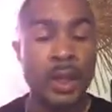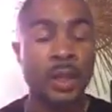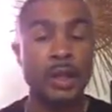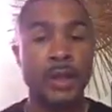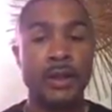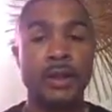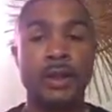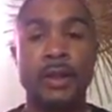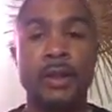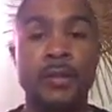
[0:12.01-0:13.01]

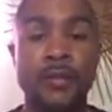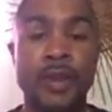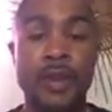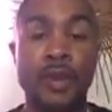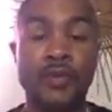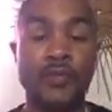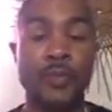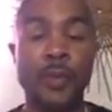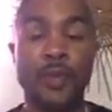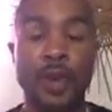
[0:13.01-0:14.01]
gonna get a few
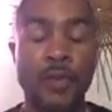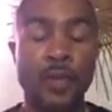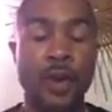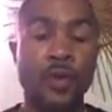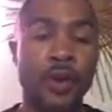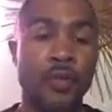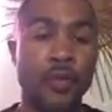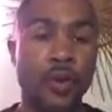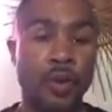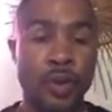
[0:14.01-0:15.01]
people to come on, and we're
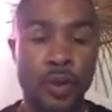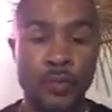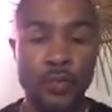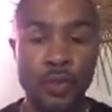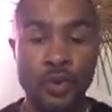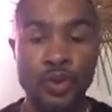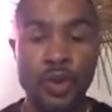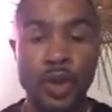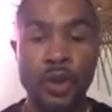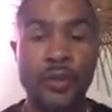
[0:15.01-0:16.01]
gonna
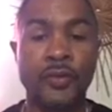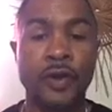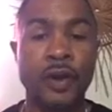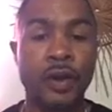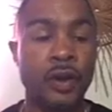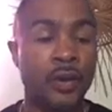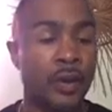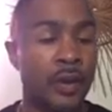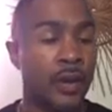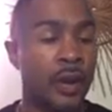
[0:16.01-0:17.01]
start this. I
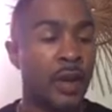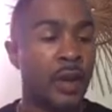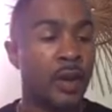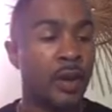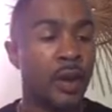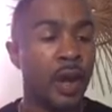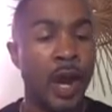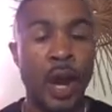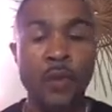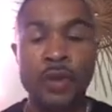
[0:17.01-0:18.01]

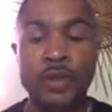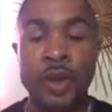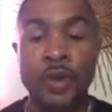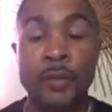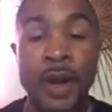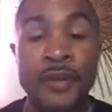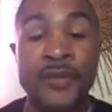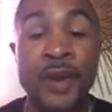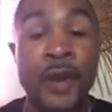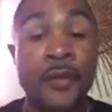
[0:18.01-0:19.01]
want to talk about
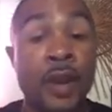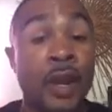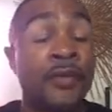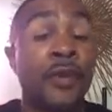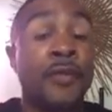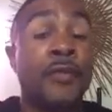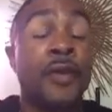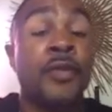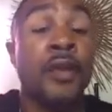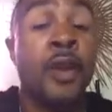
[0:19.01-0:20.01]
South Carolina
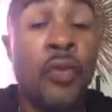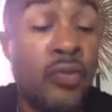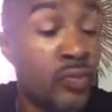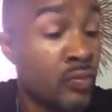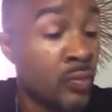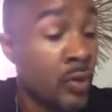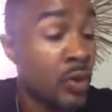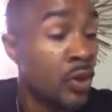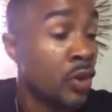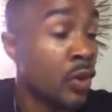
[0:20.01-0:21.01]
self-defense law.
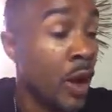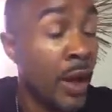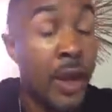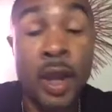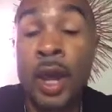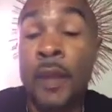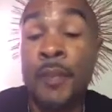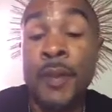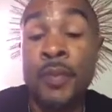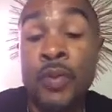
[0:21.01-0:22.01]
You know, I hear a lot of
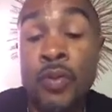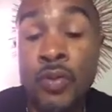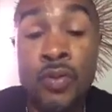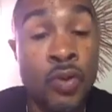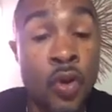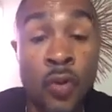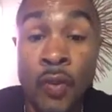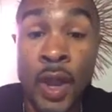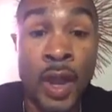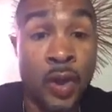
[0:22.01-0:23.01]
people go
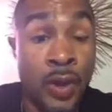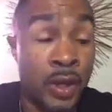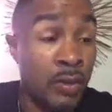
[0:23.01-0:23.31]
around and